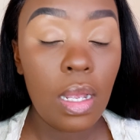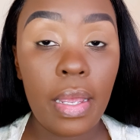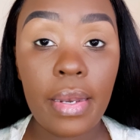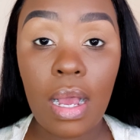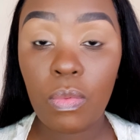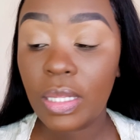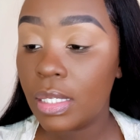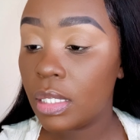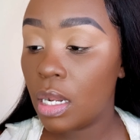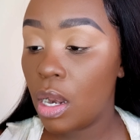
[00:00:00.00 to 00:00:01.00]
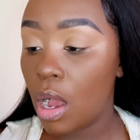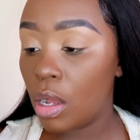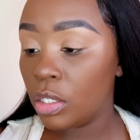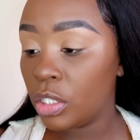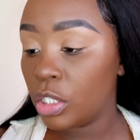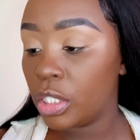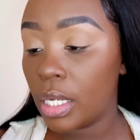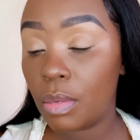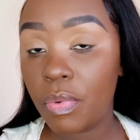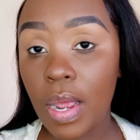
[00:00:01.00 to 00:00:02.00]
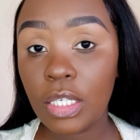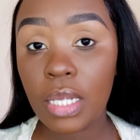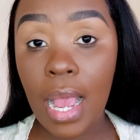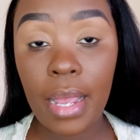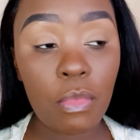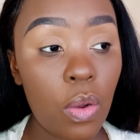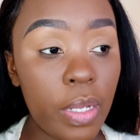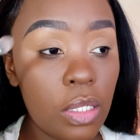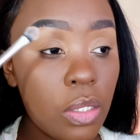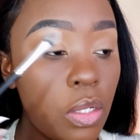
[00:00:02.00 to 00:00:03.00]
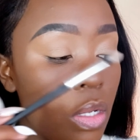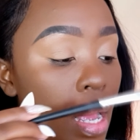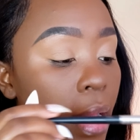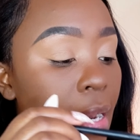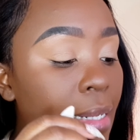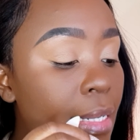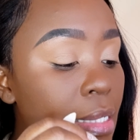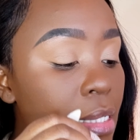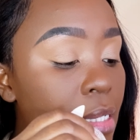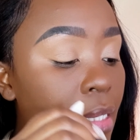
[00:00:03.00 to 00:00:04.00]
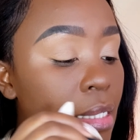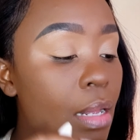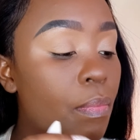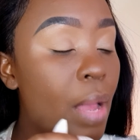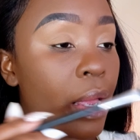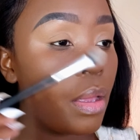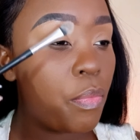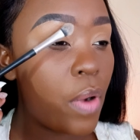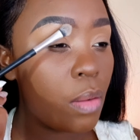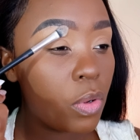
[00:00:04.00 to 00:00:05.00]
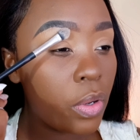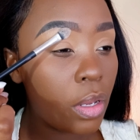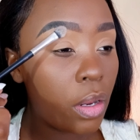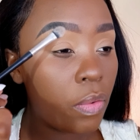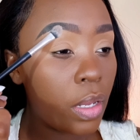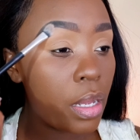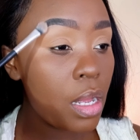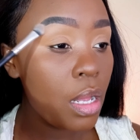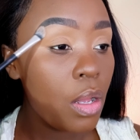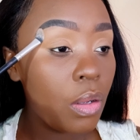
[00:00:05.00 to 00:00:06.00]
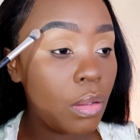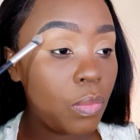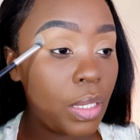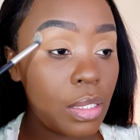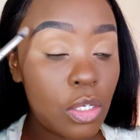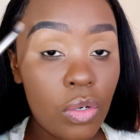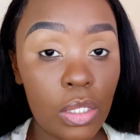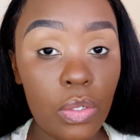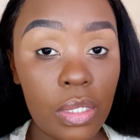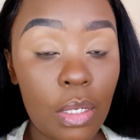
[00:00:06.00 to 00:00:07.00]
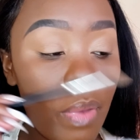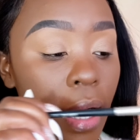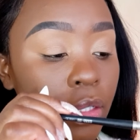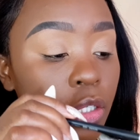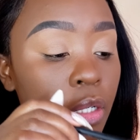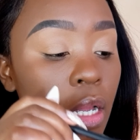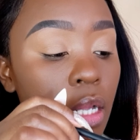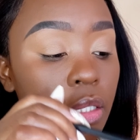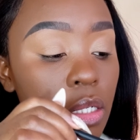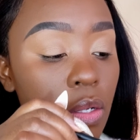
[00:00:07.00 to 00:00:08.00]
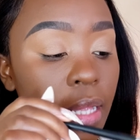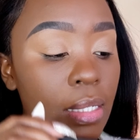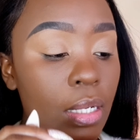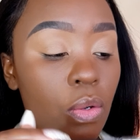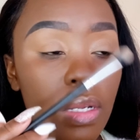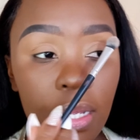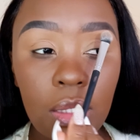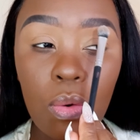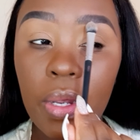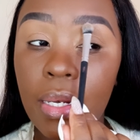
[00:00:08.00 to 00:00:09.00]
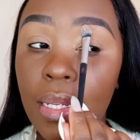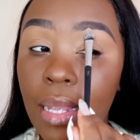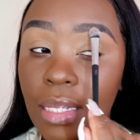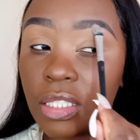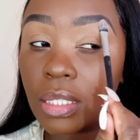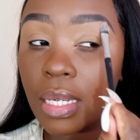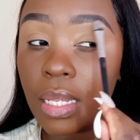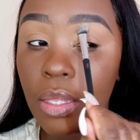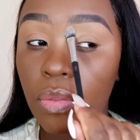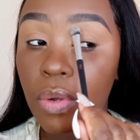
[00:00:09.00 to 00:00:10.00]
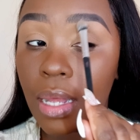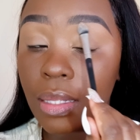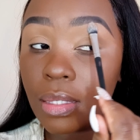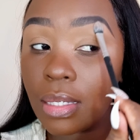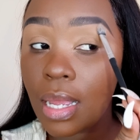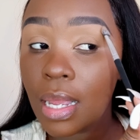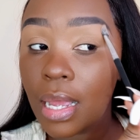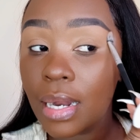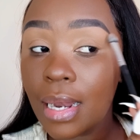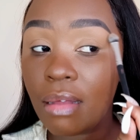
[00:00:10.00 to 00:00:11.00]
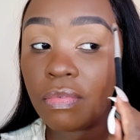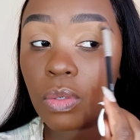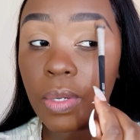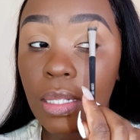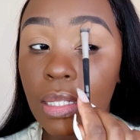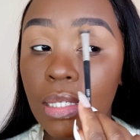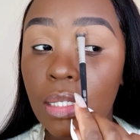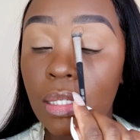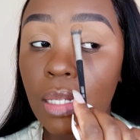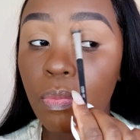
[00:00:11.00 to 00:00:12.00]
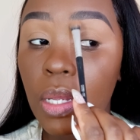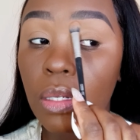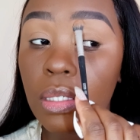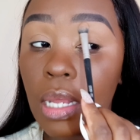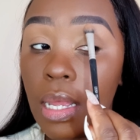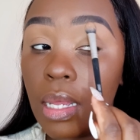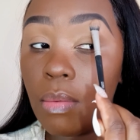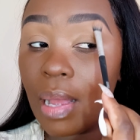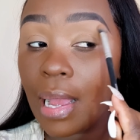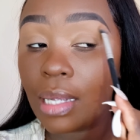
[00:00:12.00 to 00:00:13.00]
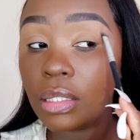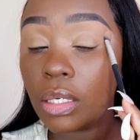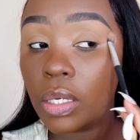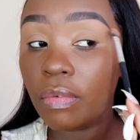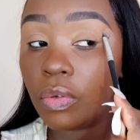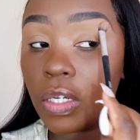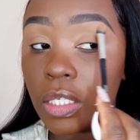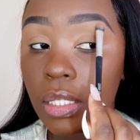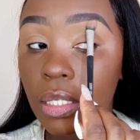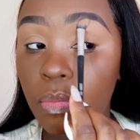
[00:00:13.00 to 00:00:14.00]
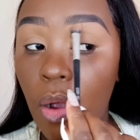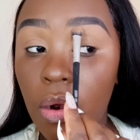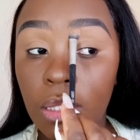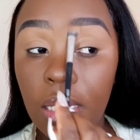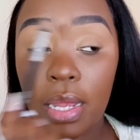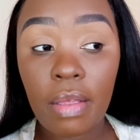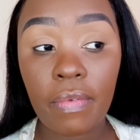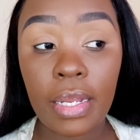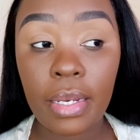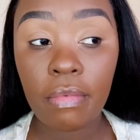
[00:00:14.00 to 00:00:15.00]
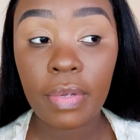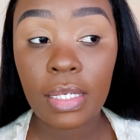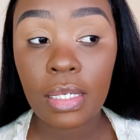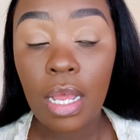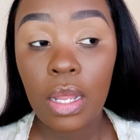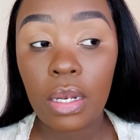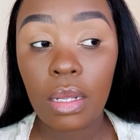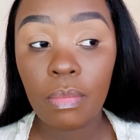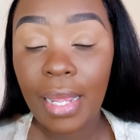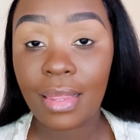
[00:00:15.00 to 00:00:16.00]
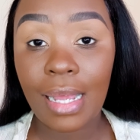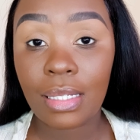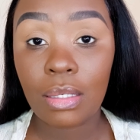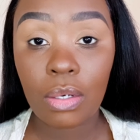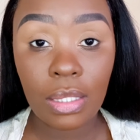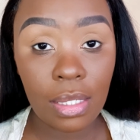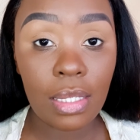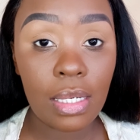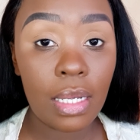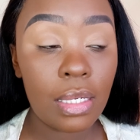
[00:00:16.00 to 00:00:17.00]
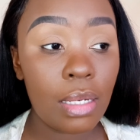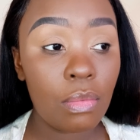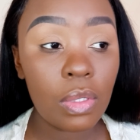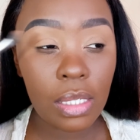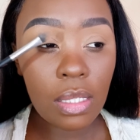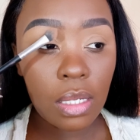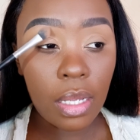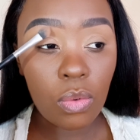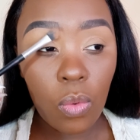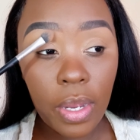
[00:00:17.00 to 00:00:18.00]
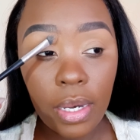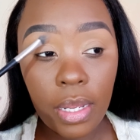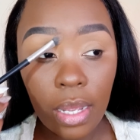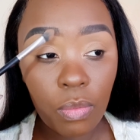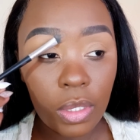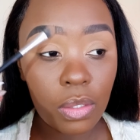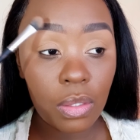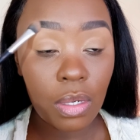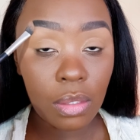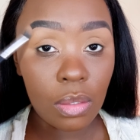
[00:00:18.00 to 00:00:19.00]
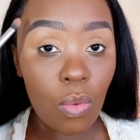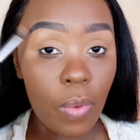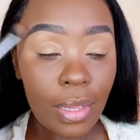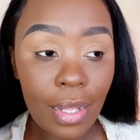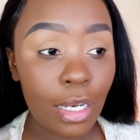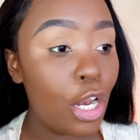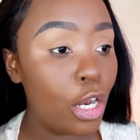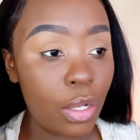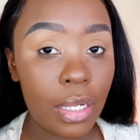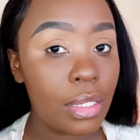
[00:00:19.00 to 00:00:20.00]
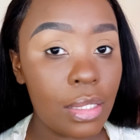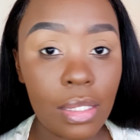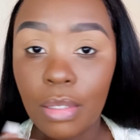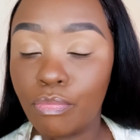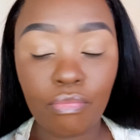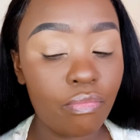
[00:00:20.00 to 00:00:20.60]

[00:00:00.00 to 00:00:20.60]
And now with this large shader brush, I am going to lightly set my brow bone area with this translucent powder, just so that they don't get oily and shiny throughout the day. And I love doing this step because my eyeshadow never reaches this part, and if I leave it like that, not setting it, it tends to get oily, and we do not want that look, sis.